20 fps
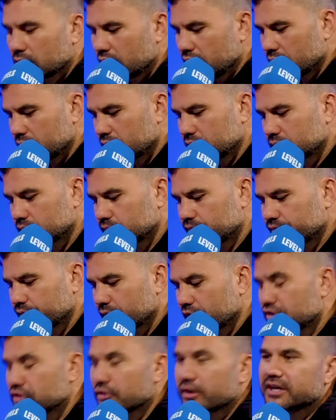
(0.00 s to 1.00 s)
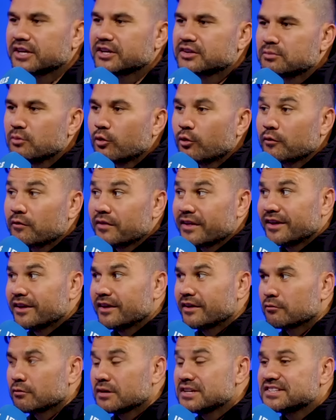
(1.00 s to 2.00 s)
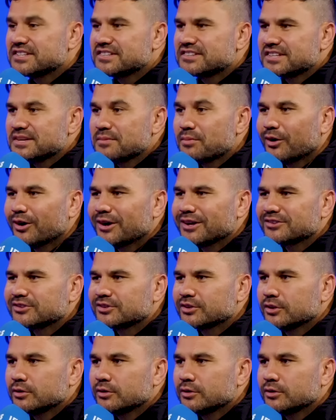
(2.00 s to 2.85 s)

Yep. Do you reckon it's more of the recency bias too?